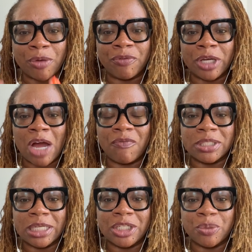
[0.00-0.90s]
of a
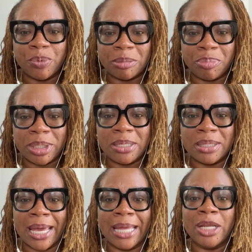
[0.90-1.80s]
conversation would it be
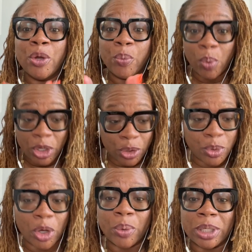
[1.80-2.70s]
that when you
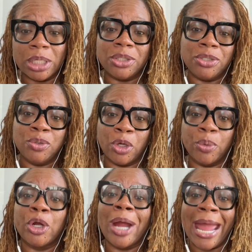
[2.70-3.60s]
go get,
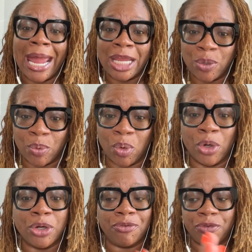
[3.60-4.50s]
your annual or
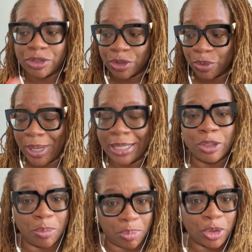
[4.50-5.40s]
your physical at
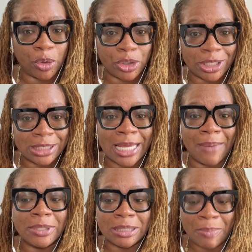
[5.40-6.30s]
your
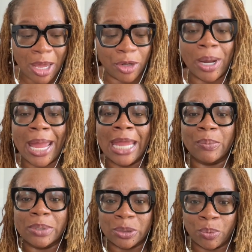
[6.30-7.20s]
exam as a man or your
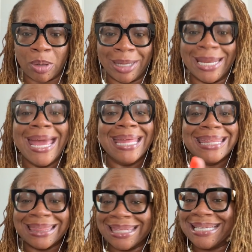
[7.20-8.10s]
annual as a woman,
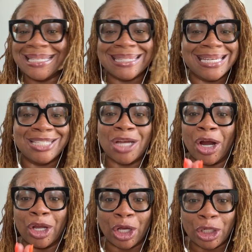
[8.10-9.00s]
that these things
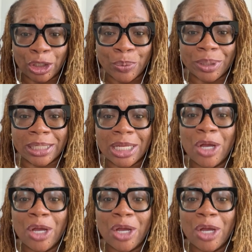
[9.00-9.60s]
are included.